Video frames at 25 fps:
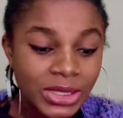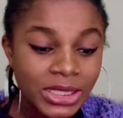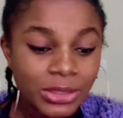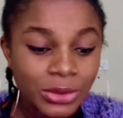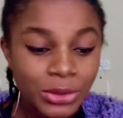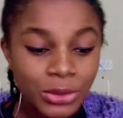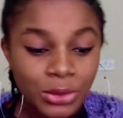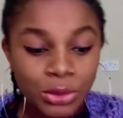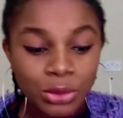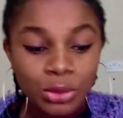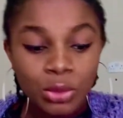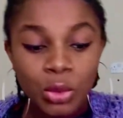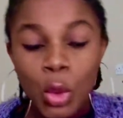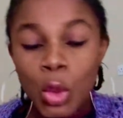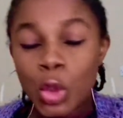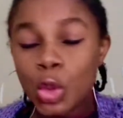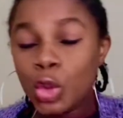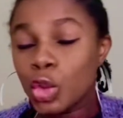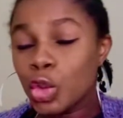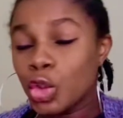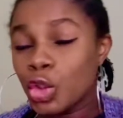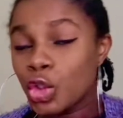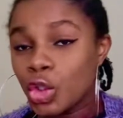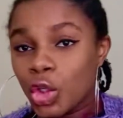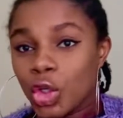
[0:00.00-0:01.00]
to
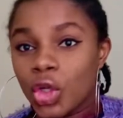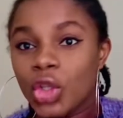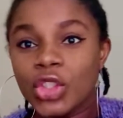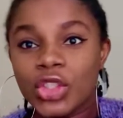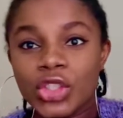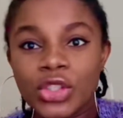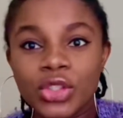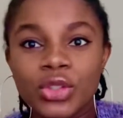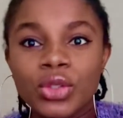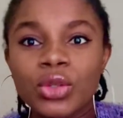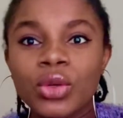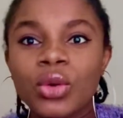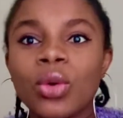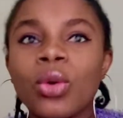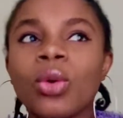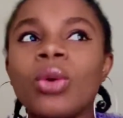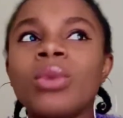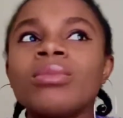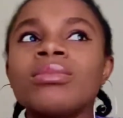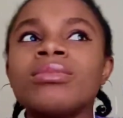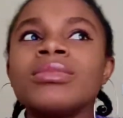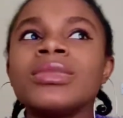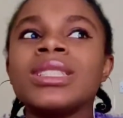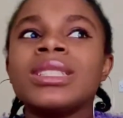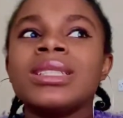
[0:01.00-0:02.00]
judge so
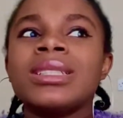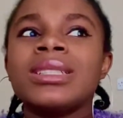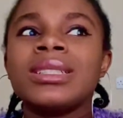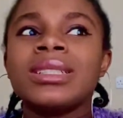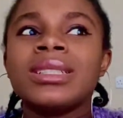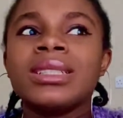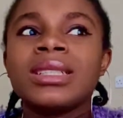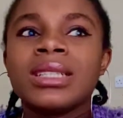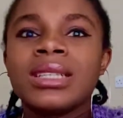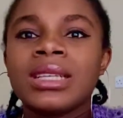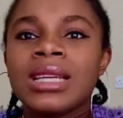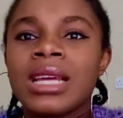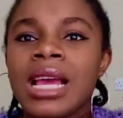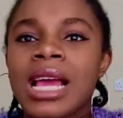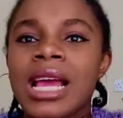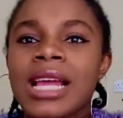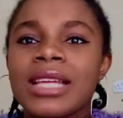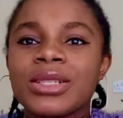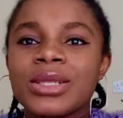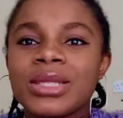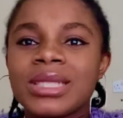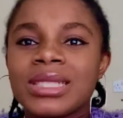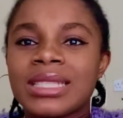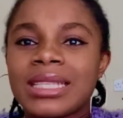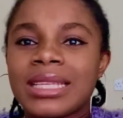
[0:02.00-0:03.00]
I
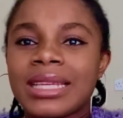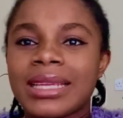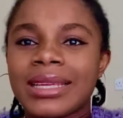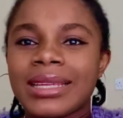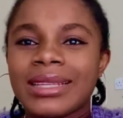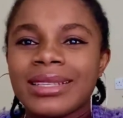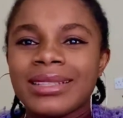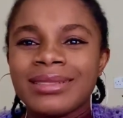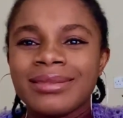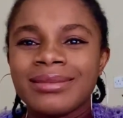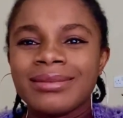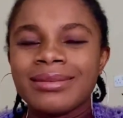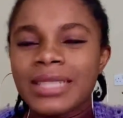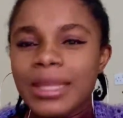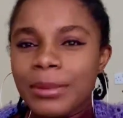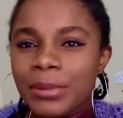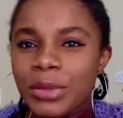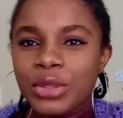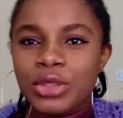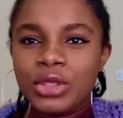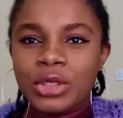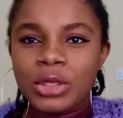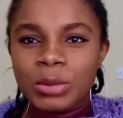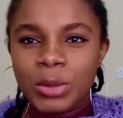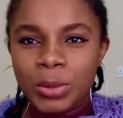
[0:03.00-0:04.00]
just say, let me
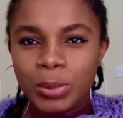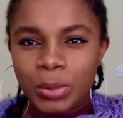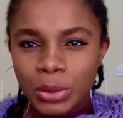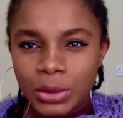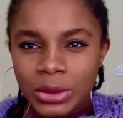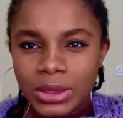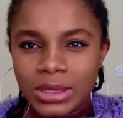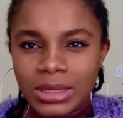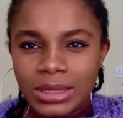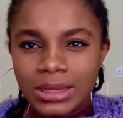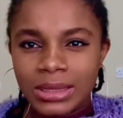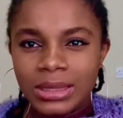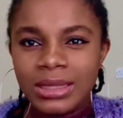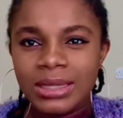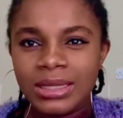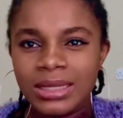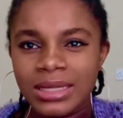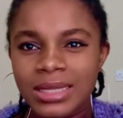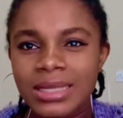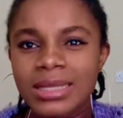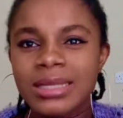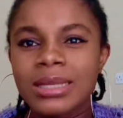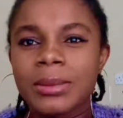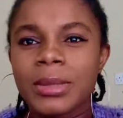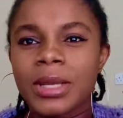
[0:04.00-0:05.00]
just be posting things
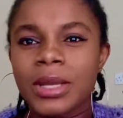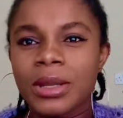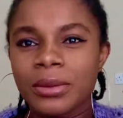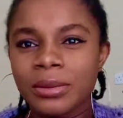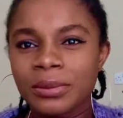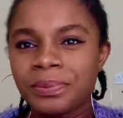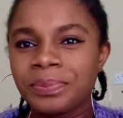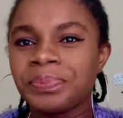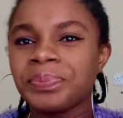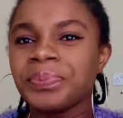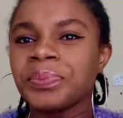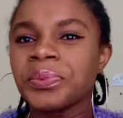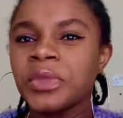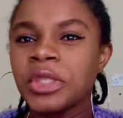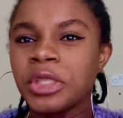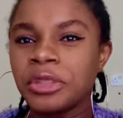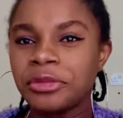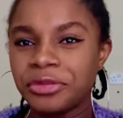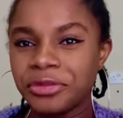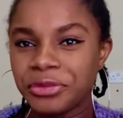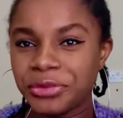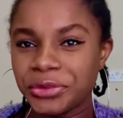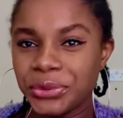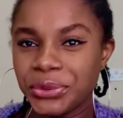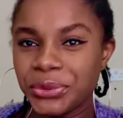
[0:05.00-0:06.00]
about
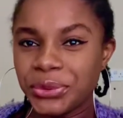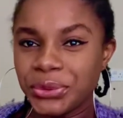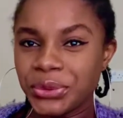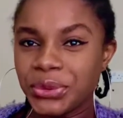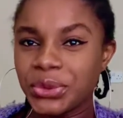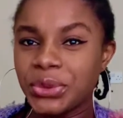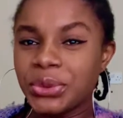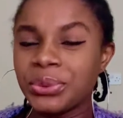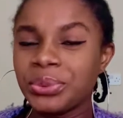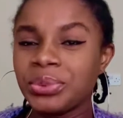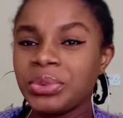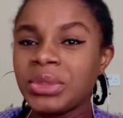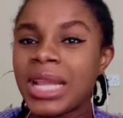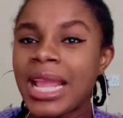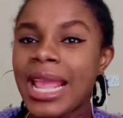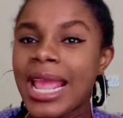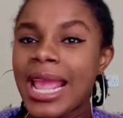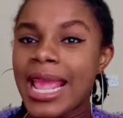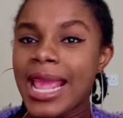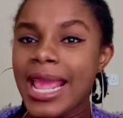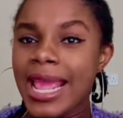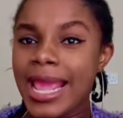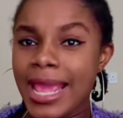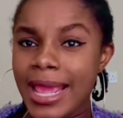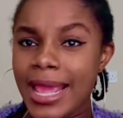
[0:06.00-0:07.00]
food,
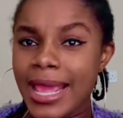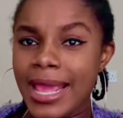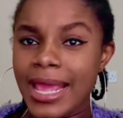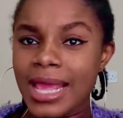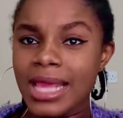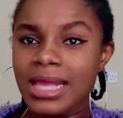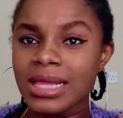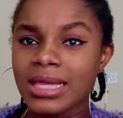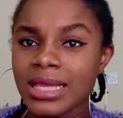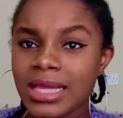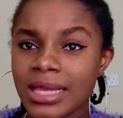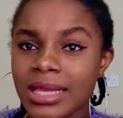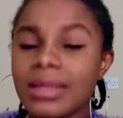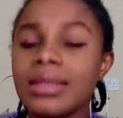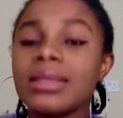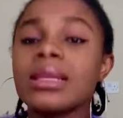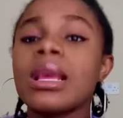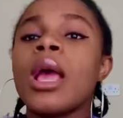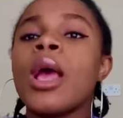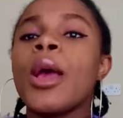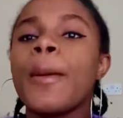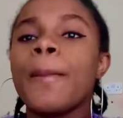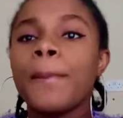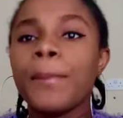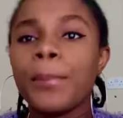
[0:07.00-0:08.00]
hair, things.
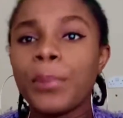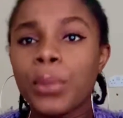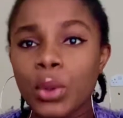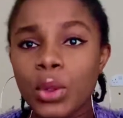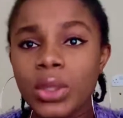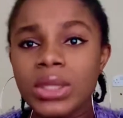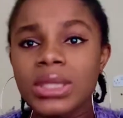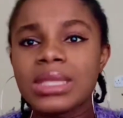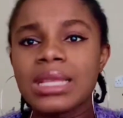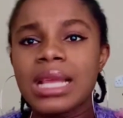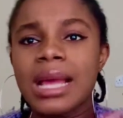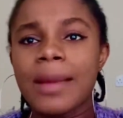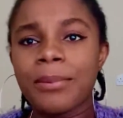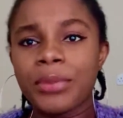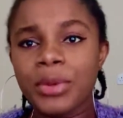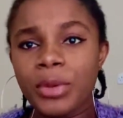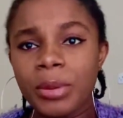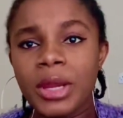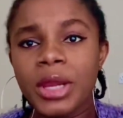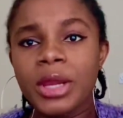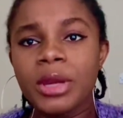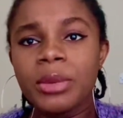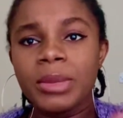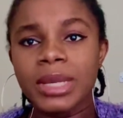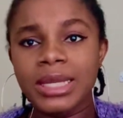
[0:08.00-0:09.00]
But I'm
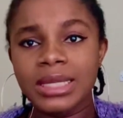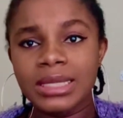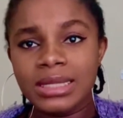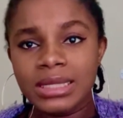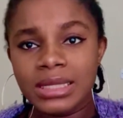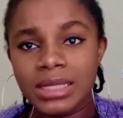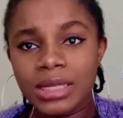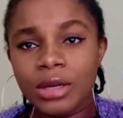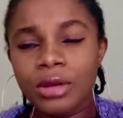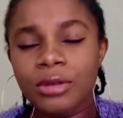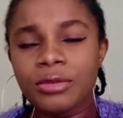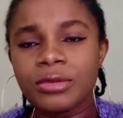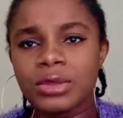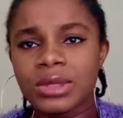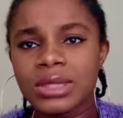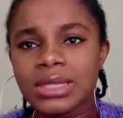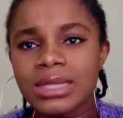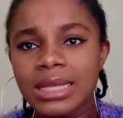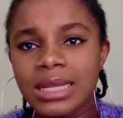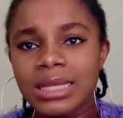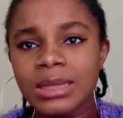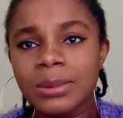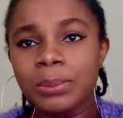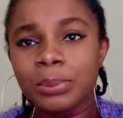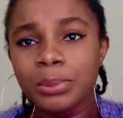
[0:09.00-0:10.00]
preparing myself to start
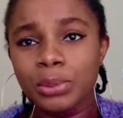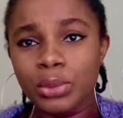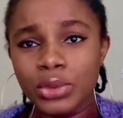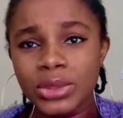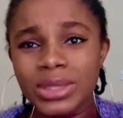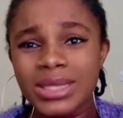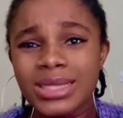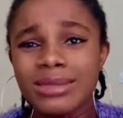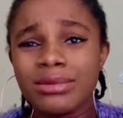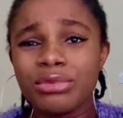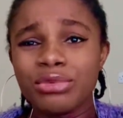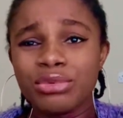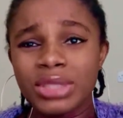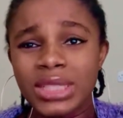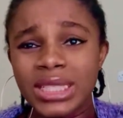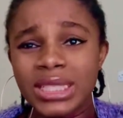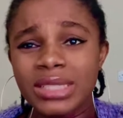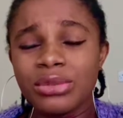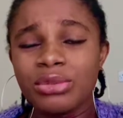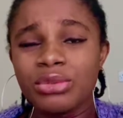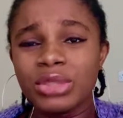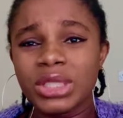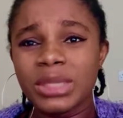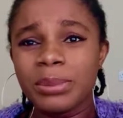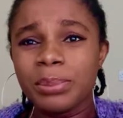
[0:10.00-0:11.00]
posting really,
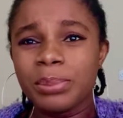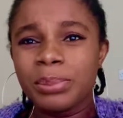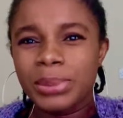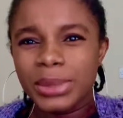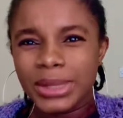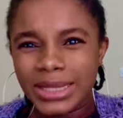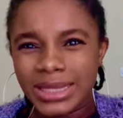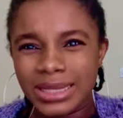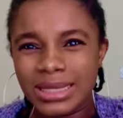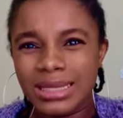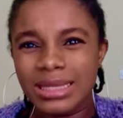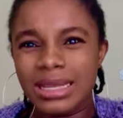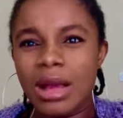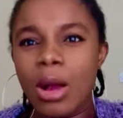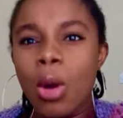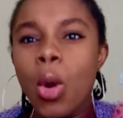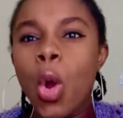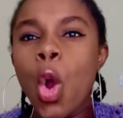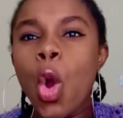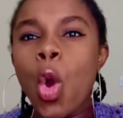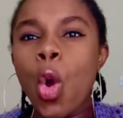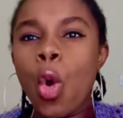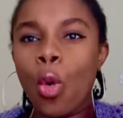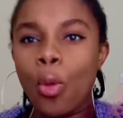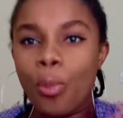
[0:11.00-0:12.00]
really personal,
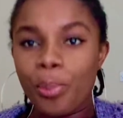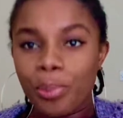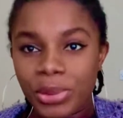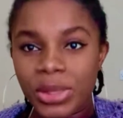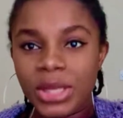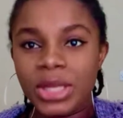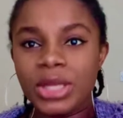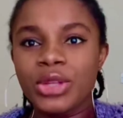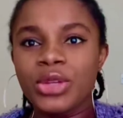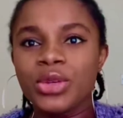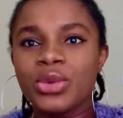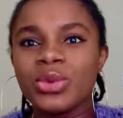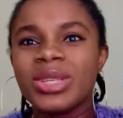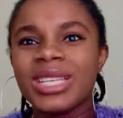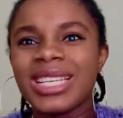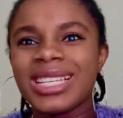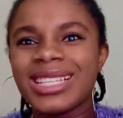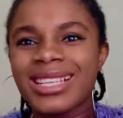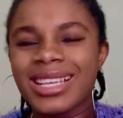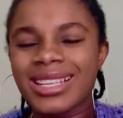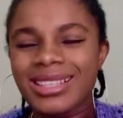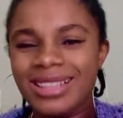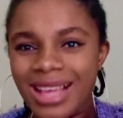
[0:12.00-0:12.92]
opinionated